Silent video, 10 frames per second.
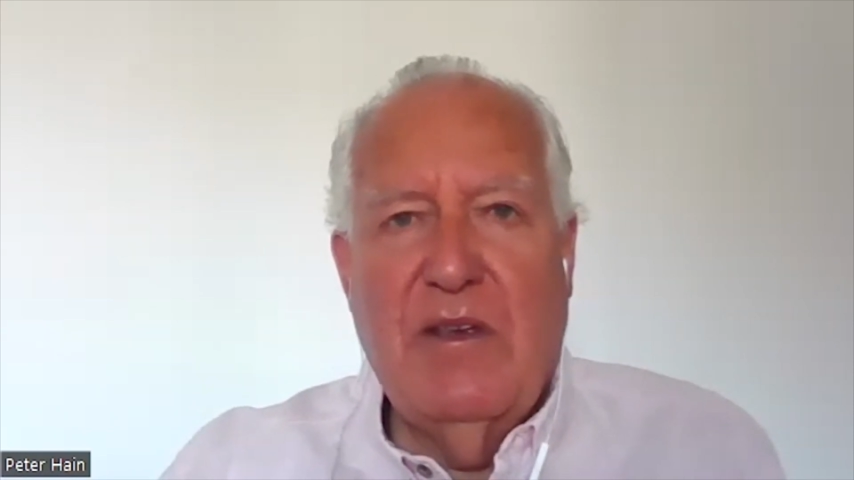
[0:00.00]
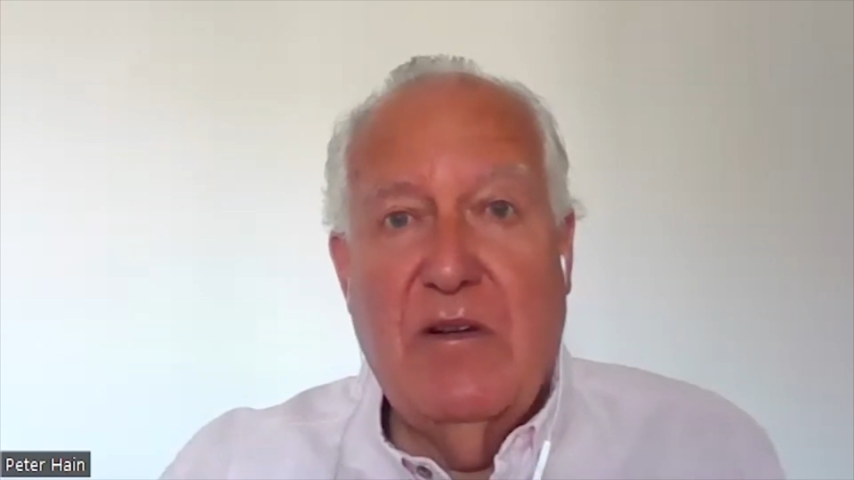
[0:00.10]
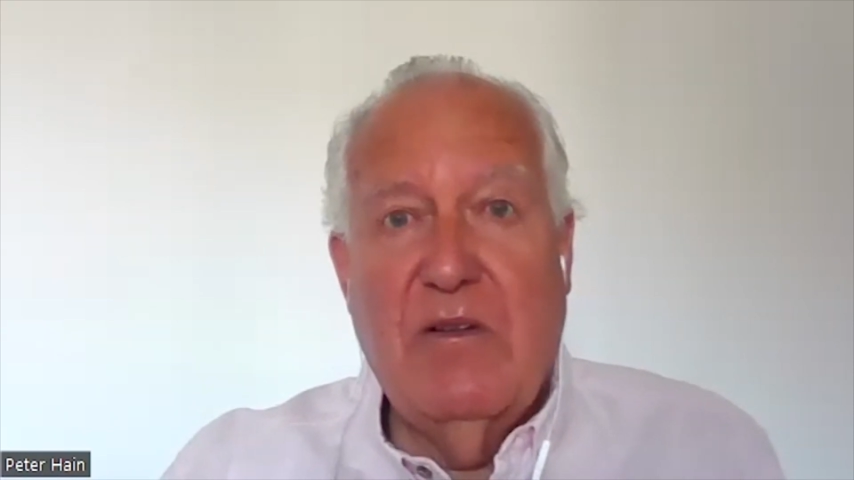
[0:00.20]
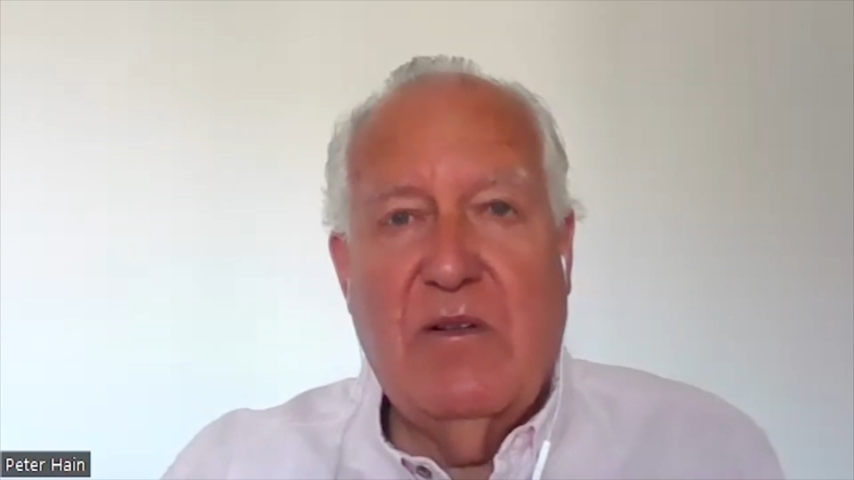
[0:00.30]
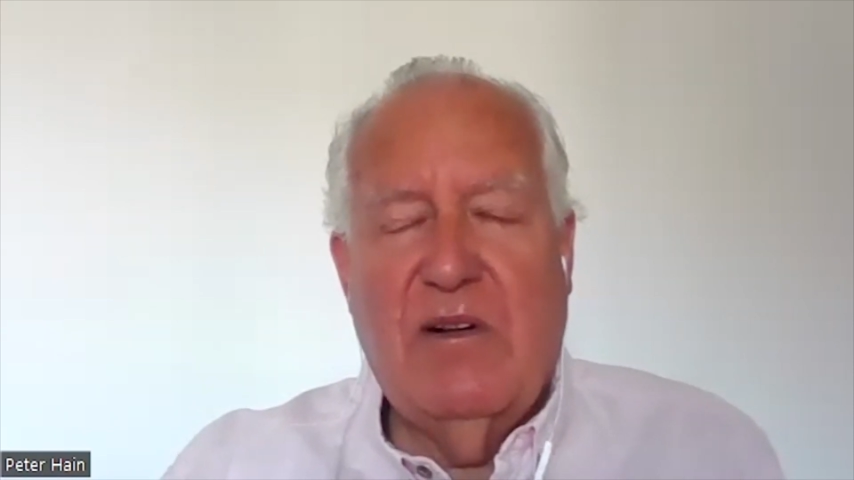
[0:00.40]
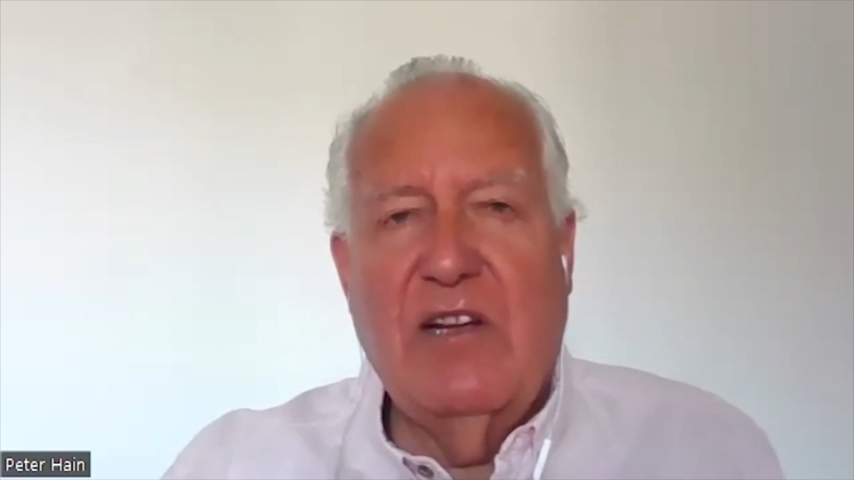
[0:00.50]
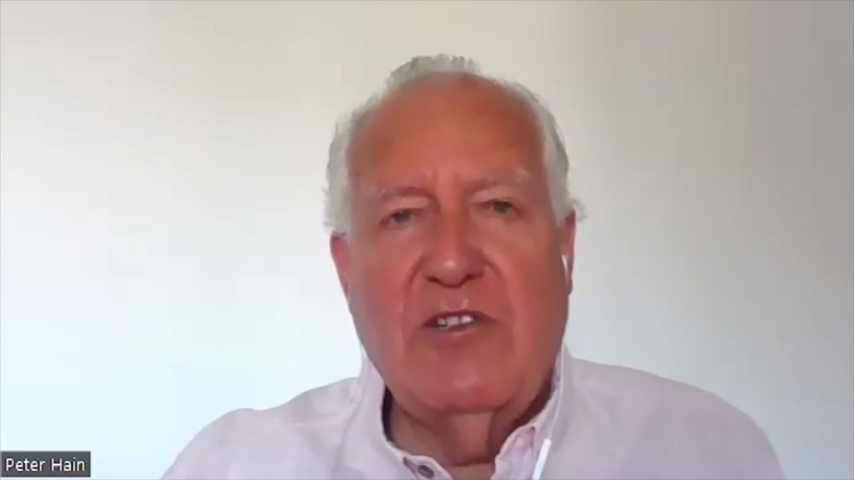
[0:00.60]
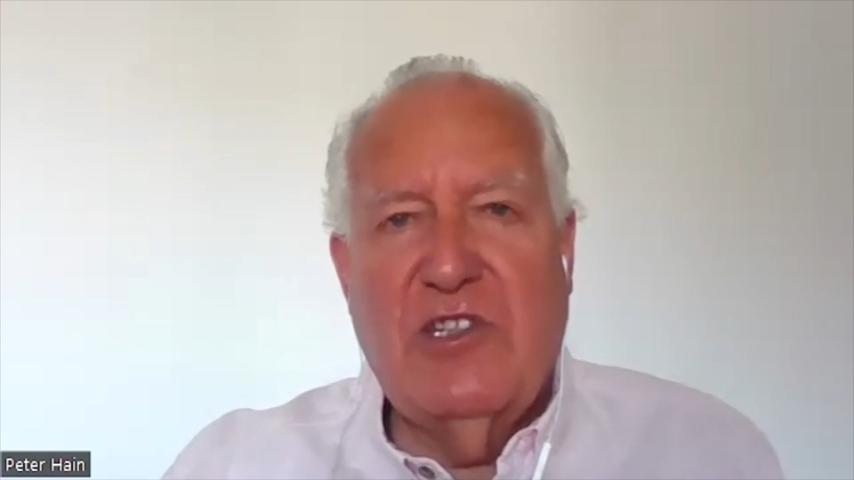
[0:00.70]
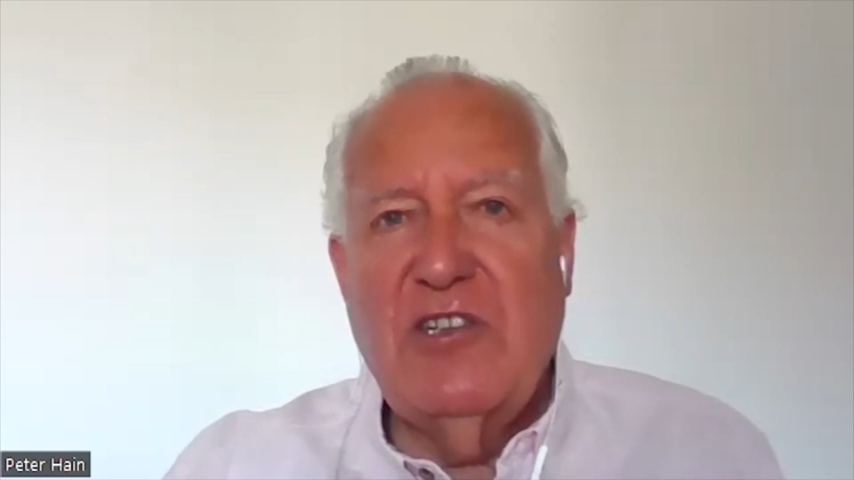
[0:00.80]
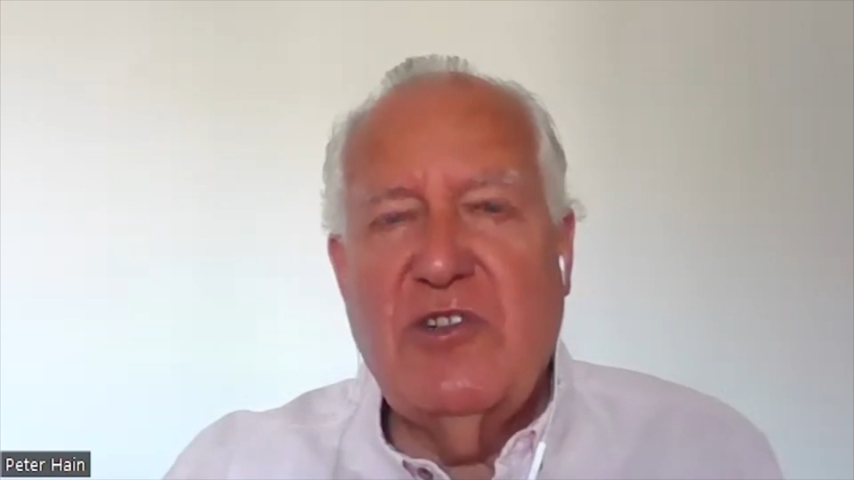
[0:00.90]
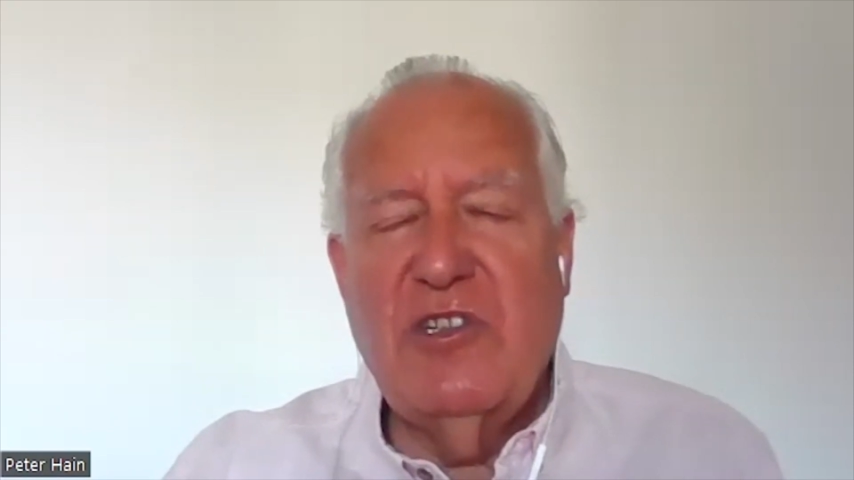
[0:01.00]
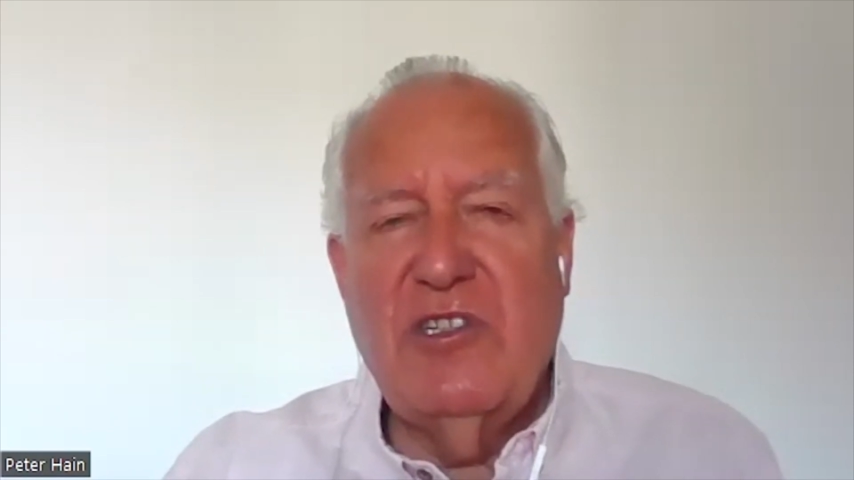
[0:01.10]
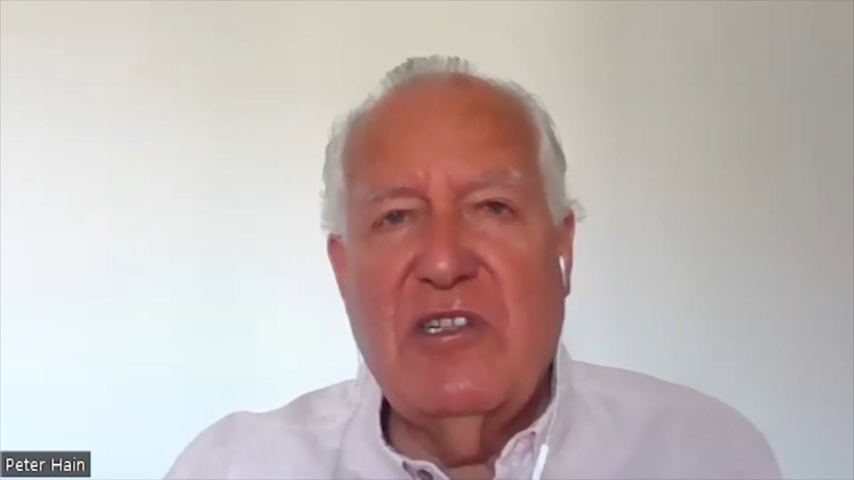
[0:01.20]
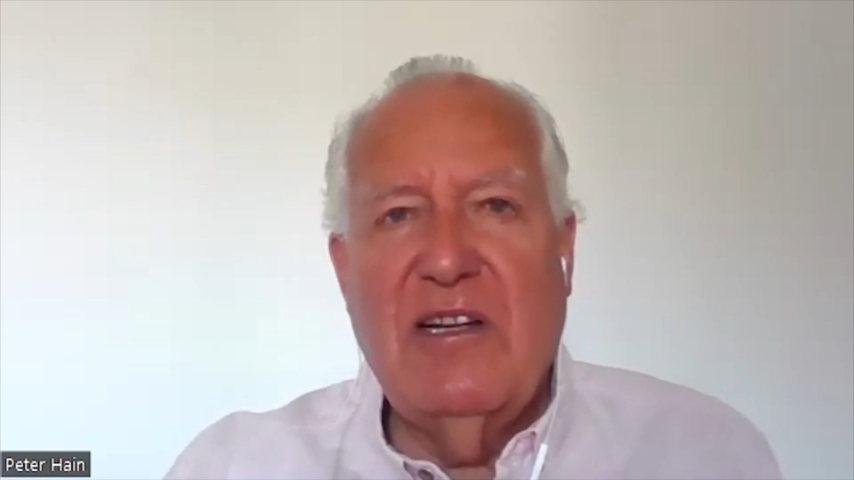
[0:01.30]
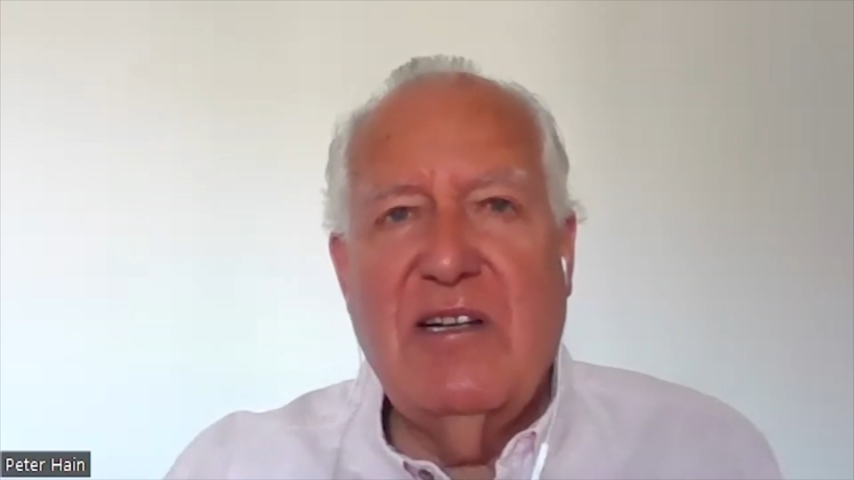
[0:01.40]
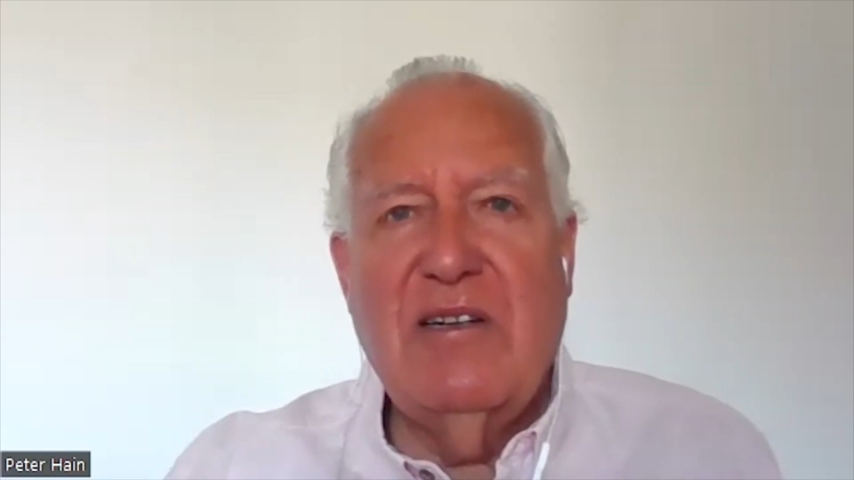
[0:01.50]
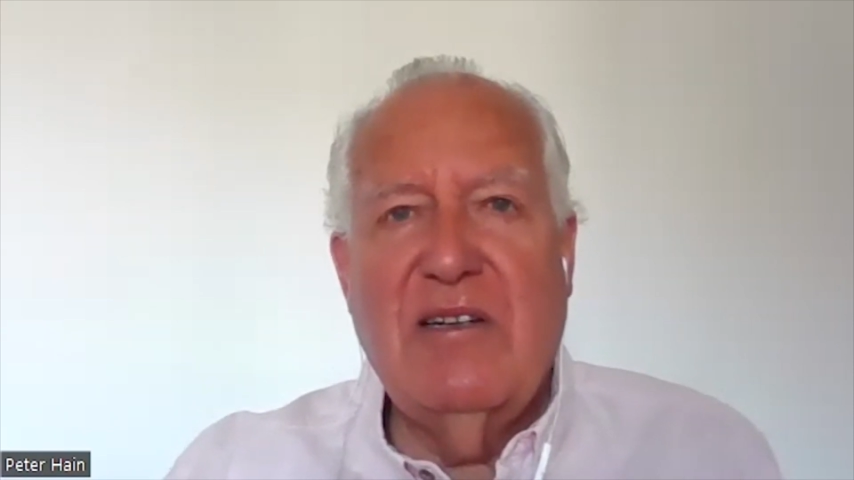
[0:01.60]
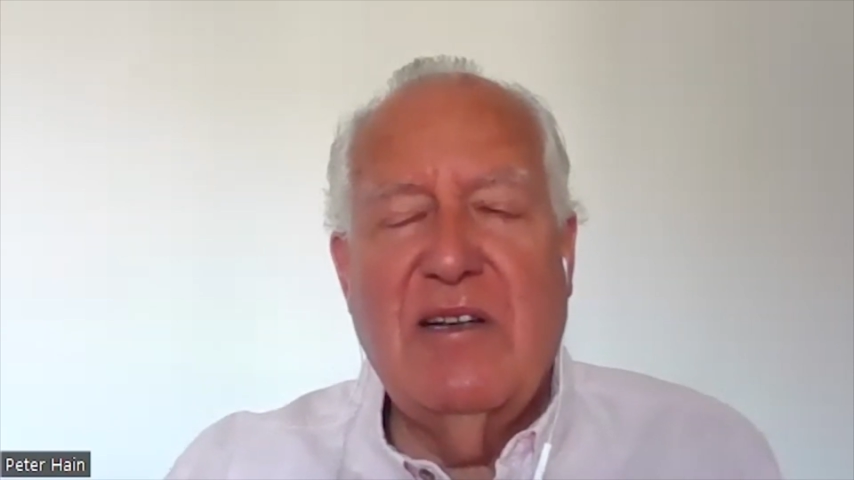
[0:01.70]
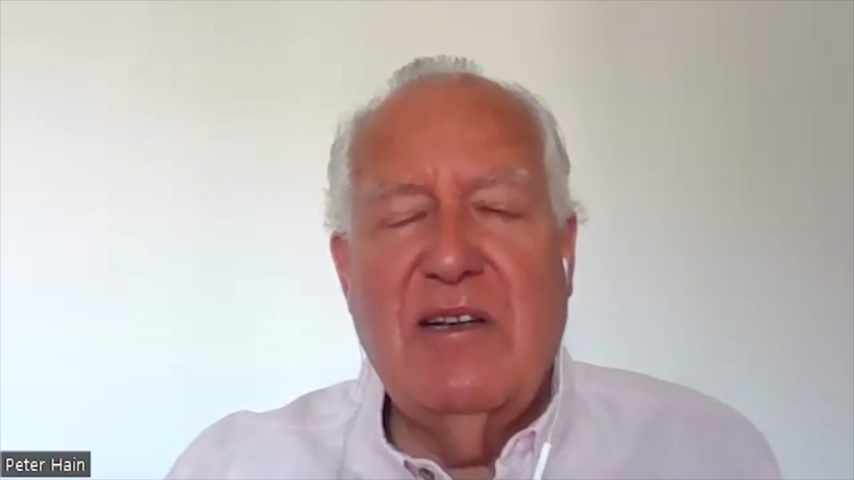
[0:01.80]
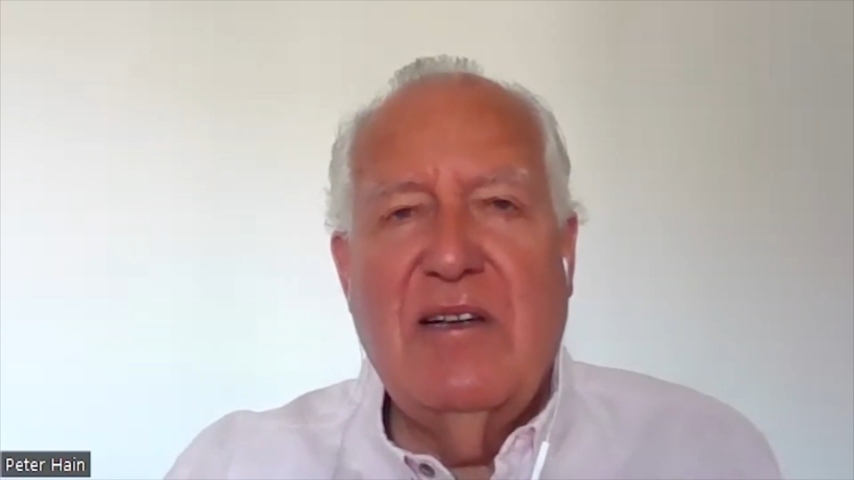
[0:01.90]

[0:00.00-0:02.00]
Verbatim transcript: you know close interest and